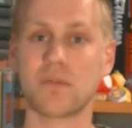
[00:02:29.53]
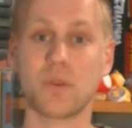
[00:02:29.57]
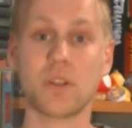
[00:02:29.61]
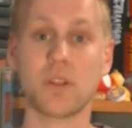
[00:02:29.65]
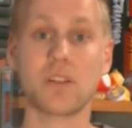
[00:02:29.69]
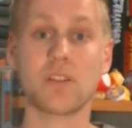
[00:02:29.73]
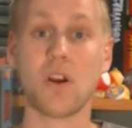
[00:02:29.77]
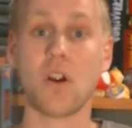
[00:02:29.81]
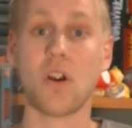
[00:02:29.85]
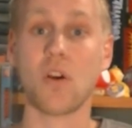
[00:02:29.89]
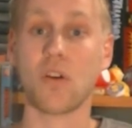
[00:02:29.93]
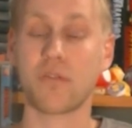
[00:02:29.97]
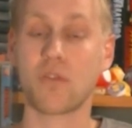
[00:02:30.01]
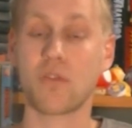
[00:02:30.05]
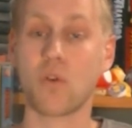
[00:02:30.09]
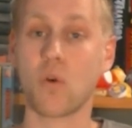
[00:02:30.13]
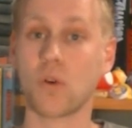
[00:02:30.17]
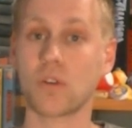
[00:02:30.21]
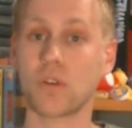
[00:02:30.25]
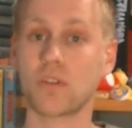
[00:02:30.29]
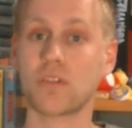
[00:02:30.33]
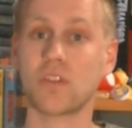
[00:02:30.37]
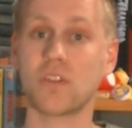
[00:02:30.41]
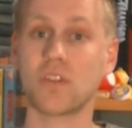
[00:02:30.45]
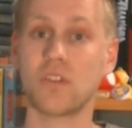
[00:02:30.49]
which are of
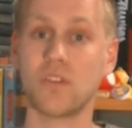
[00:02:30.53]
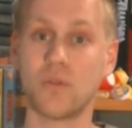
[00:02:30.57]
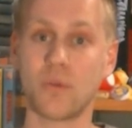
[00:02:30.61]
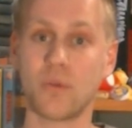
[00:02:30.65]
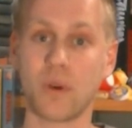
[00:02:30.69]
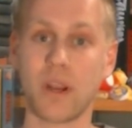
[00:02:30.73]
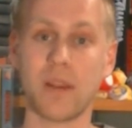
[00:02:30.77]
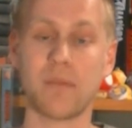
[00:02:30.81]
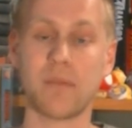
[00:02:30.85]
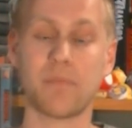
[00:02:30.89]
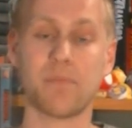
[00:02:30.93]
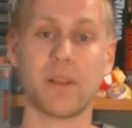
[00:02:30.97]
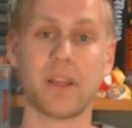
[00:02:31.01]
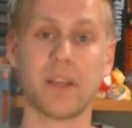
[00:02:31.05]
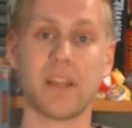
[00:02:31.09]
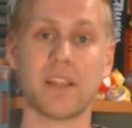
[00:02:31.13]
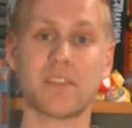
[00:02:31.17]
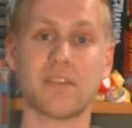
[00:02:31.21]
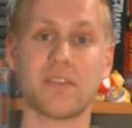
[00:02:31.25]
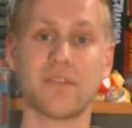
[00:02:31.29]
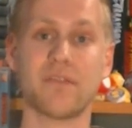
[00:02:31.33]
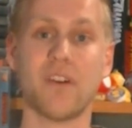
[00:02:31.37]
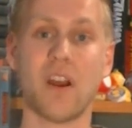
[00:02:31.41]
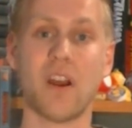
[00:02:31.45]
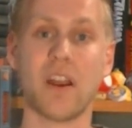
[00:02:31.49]
course a great place
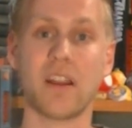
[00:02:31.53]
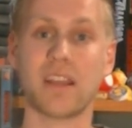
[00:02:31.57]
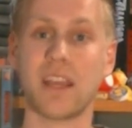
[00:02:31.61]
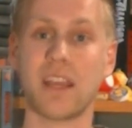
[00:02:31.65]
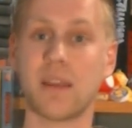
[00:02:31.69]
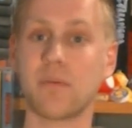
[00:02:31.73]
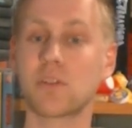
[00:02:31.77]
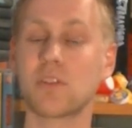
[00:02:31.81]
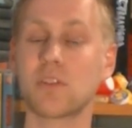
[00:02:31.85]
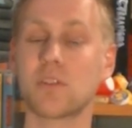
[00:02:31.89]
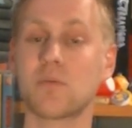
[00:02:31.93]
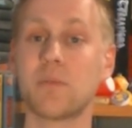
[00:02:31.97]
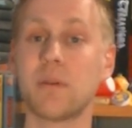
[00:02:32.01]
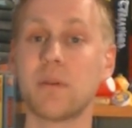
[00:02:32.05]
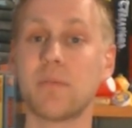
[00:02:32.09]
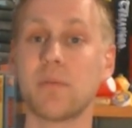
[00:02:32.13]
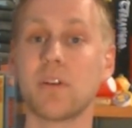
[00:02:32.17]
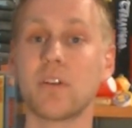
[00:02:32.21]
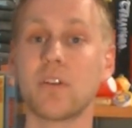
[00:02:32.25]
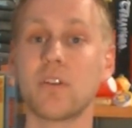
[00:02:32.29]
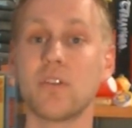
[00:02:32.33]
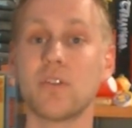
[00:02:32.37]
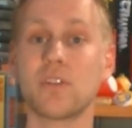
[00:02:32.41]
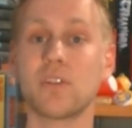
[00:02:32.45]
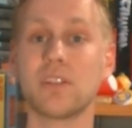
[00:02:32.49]
to find games because people
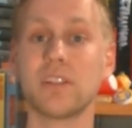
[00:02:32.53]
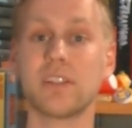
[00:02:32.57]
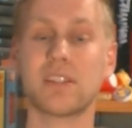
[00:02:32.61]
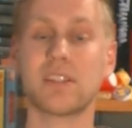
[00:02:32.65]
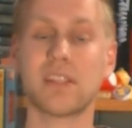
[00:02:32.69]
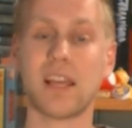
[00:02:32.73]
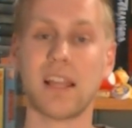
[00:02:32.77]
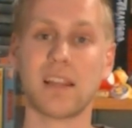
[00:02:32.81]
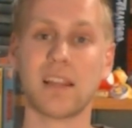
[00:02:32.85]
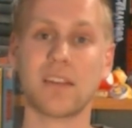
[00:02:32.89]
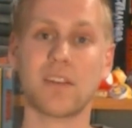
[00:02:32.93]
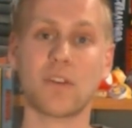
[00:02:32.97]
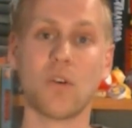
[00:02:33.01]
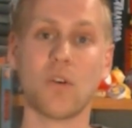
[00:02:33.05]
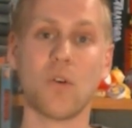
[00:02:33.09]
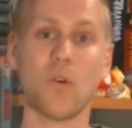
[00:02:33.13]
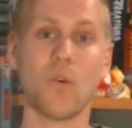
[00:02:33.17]
are usually selling their